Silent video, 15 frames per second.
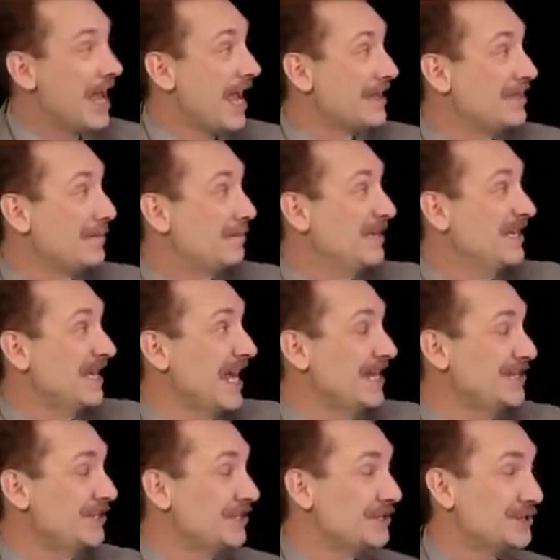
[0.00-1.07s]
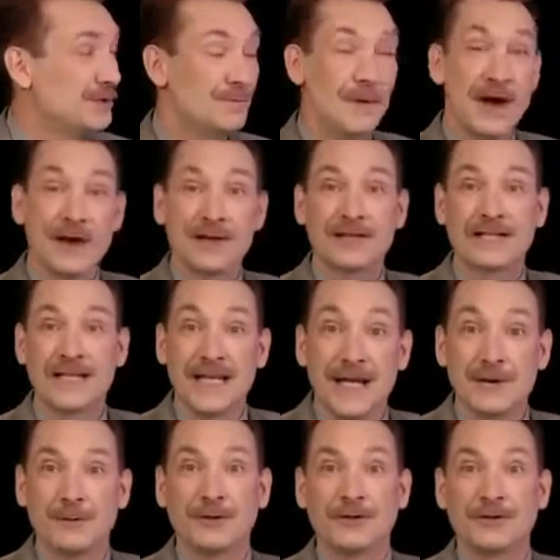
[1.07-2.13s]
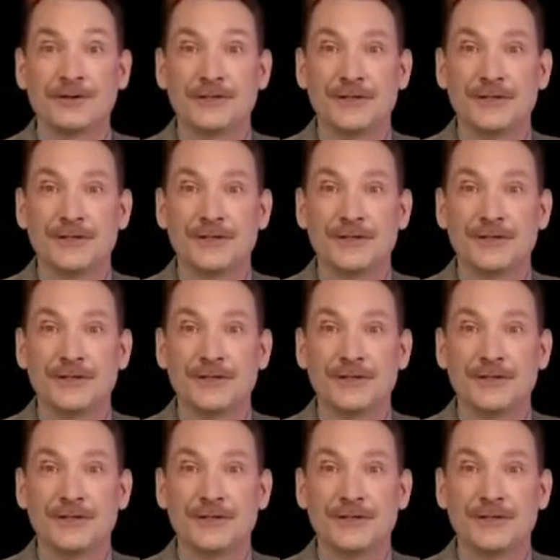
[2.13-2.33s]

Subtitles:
and the pH is numerically equal